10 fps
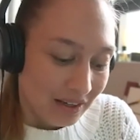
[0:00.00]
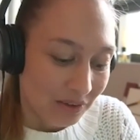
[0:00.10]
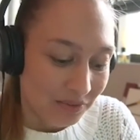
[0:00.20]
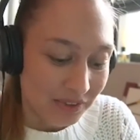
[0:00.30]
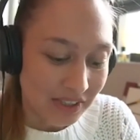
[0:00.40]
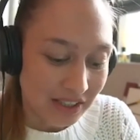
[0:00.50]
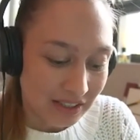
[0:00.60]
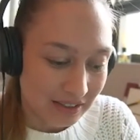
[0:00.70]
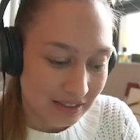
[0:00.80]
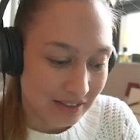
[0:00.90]

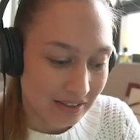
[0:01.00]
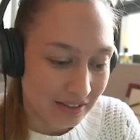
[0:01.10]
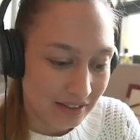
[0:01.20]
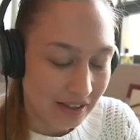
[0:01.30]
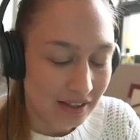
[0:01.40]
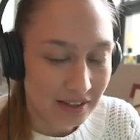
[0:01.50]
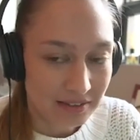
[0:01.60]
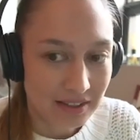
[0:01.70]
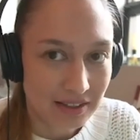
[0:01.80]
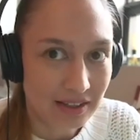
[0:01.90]
hopefully I
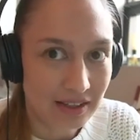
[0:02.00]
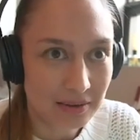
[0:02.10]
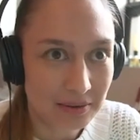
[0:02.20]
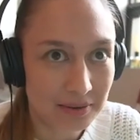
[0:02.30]
like